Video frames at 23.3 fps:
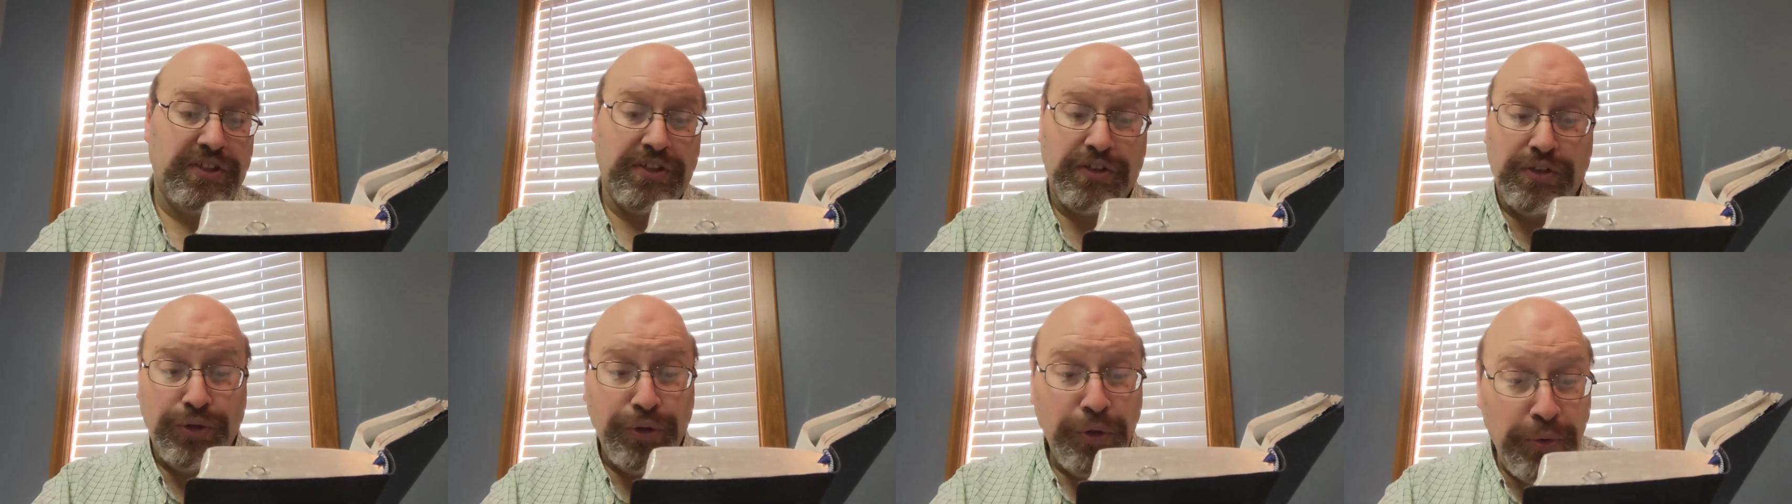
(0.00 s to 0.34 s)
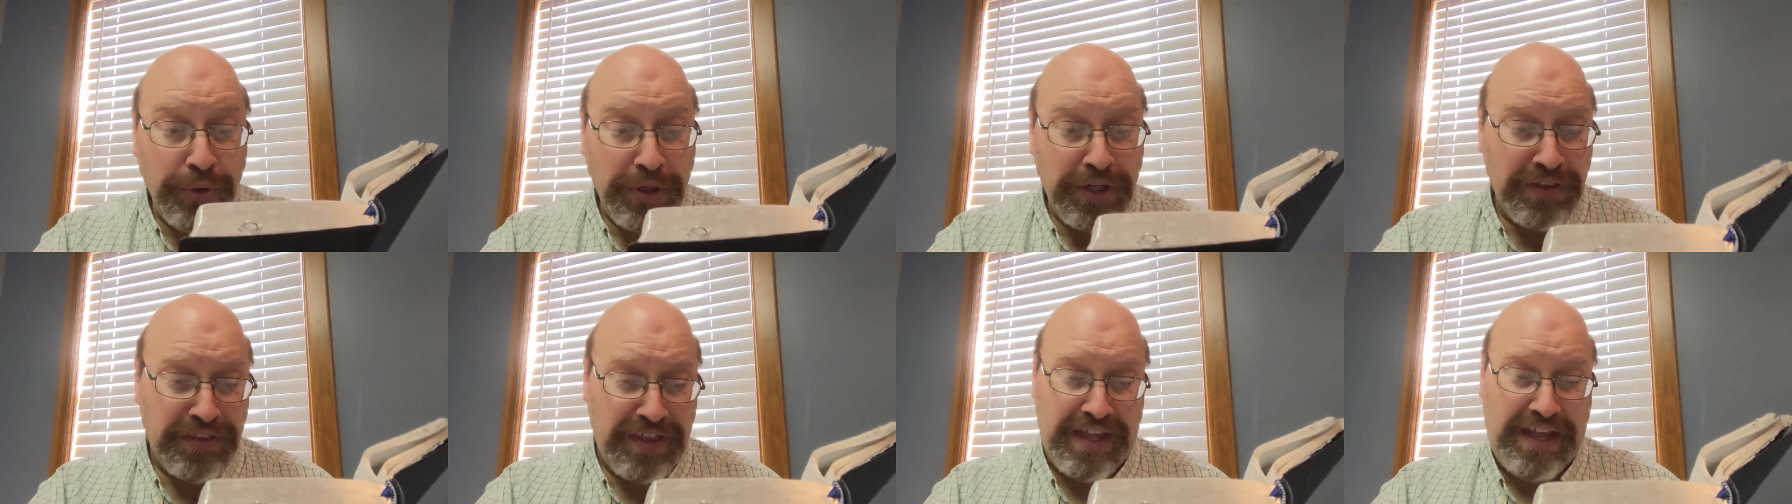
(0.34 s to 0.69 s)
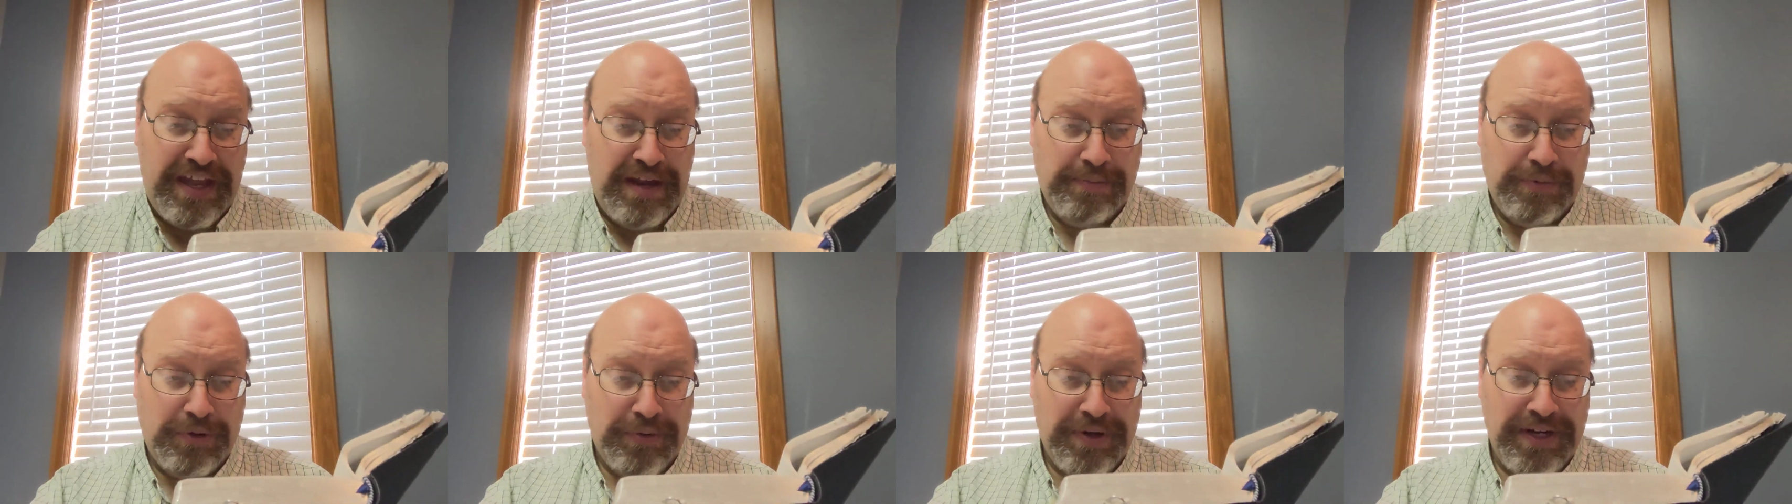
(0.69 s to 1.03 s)
including the
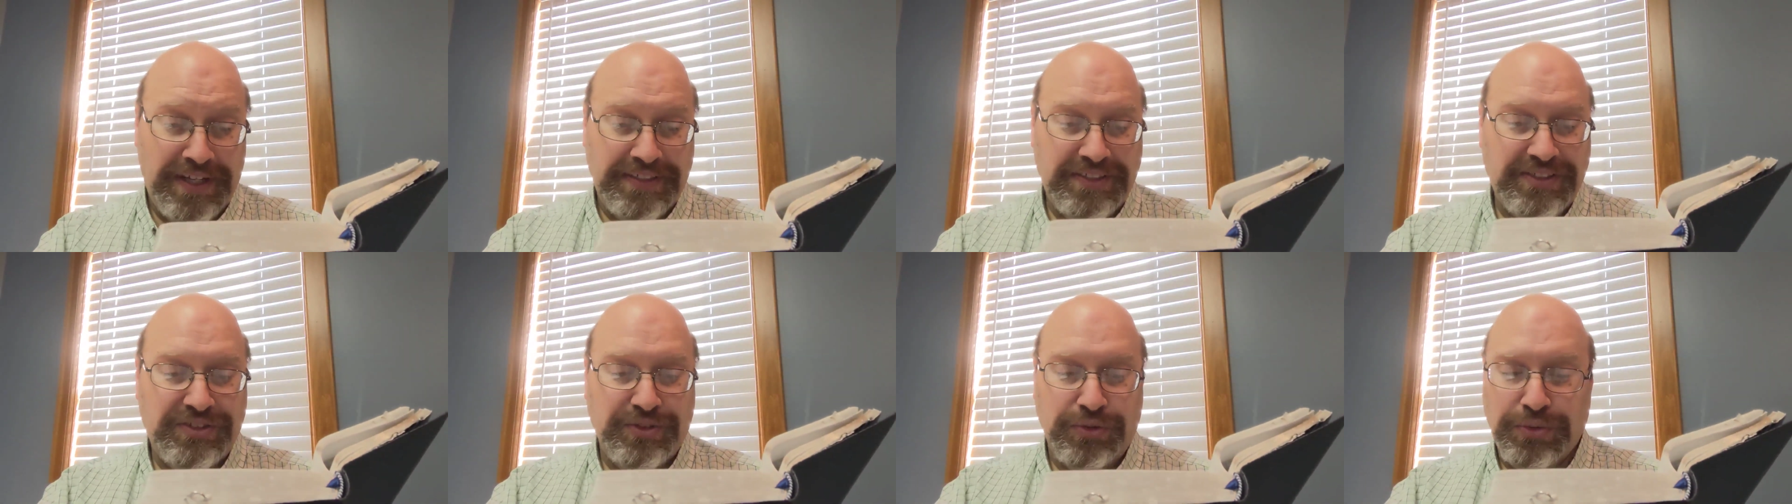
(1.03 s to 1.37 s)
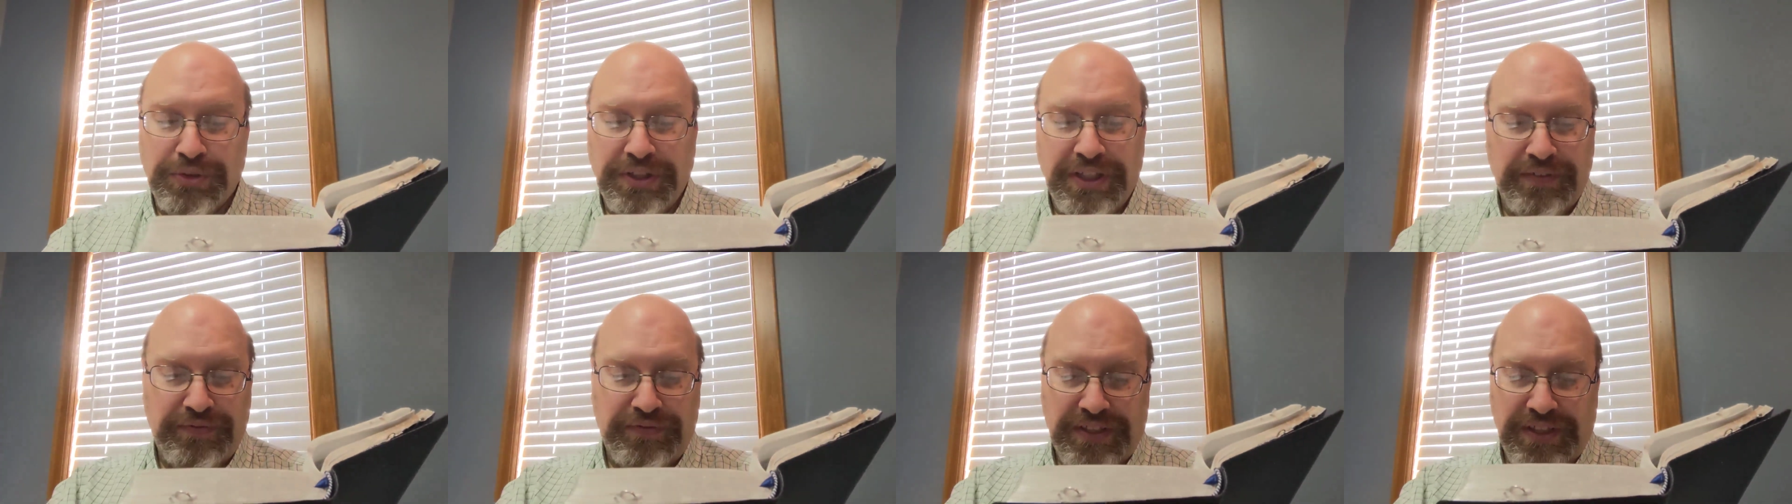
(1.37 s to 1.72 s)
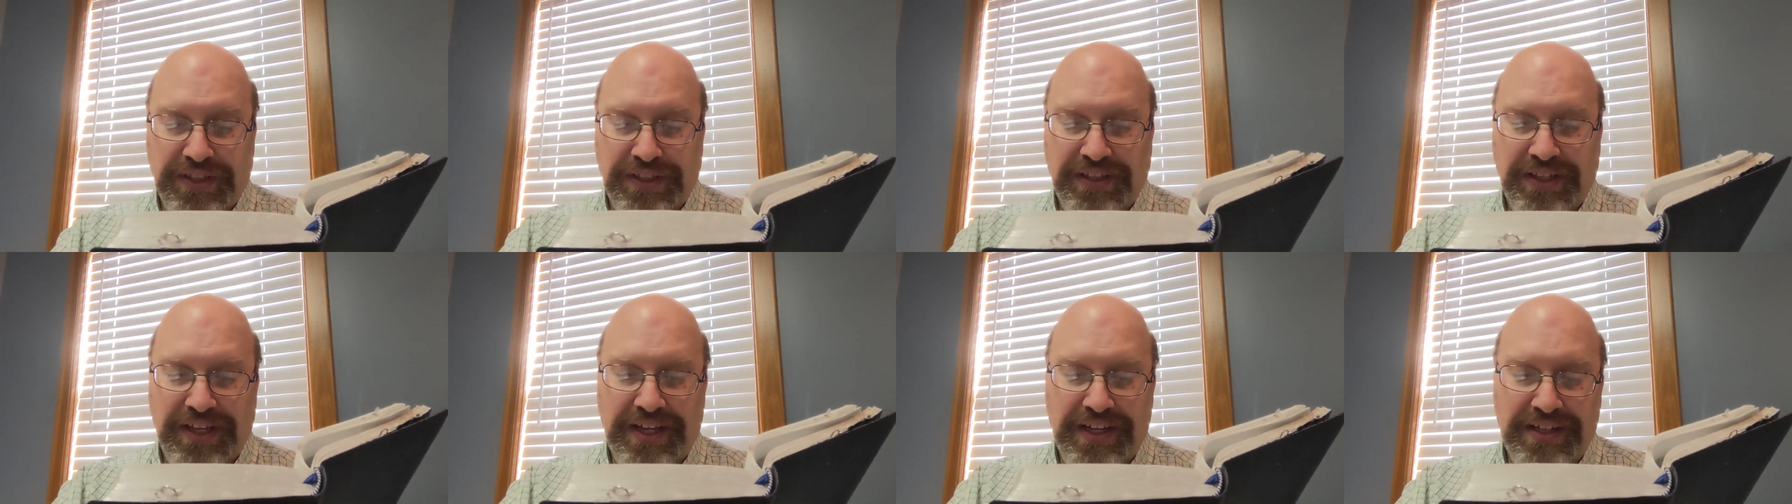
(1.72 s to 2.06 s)
Amorites who lived in
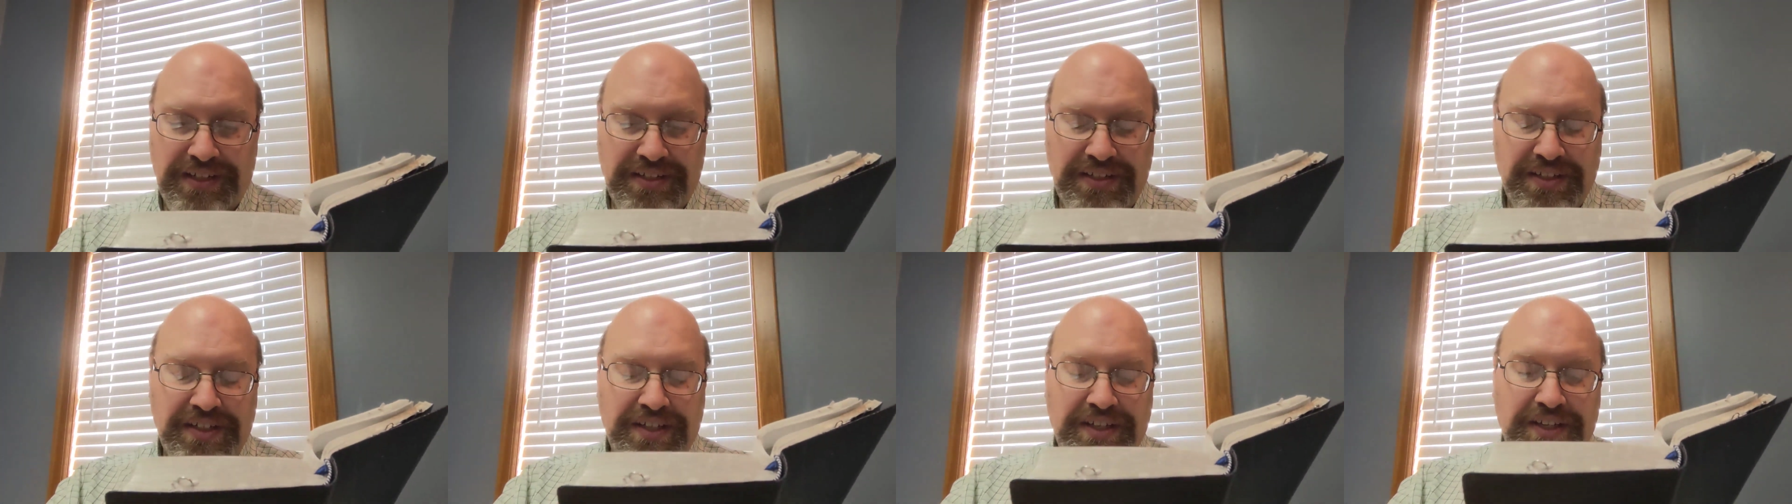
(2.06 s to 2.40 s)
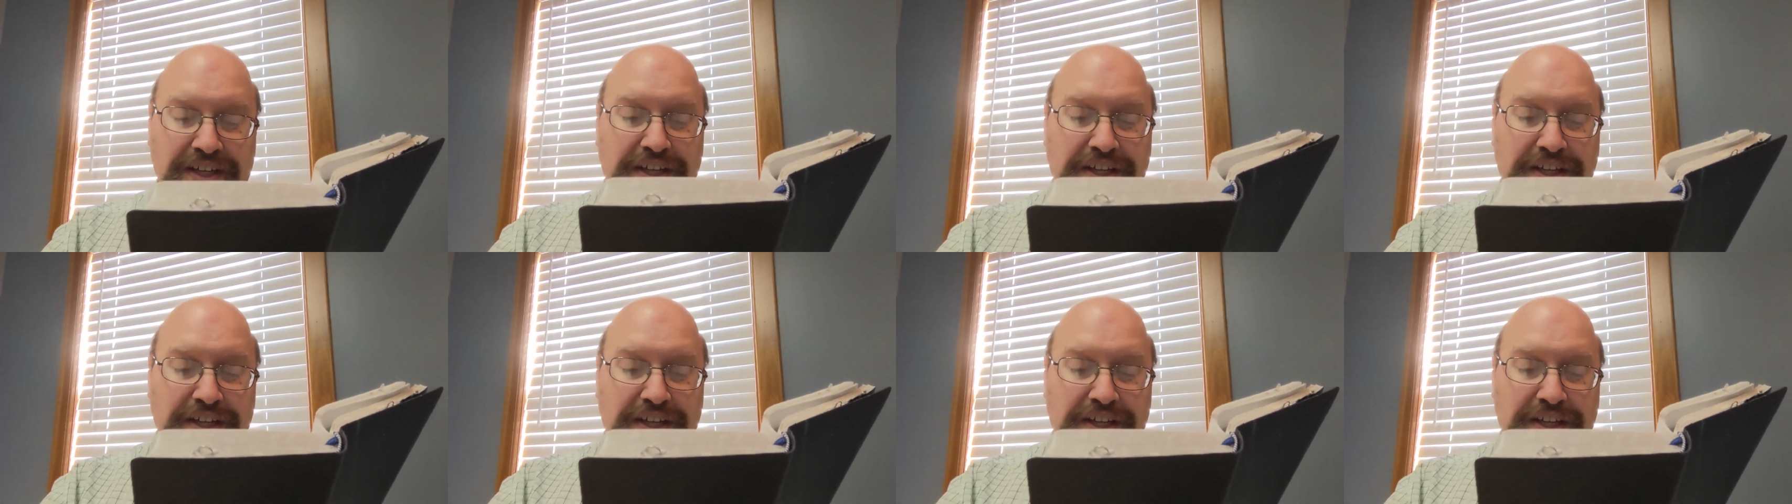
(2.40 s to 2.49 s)
the land.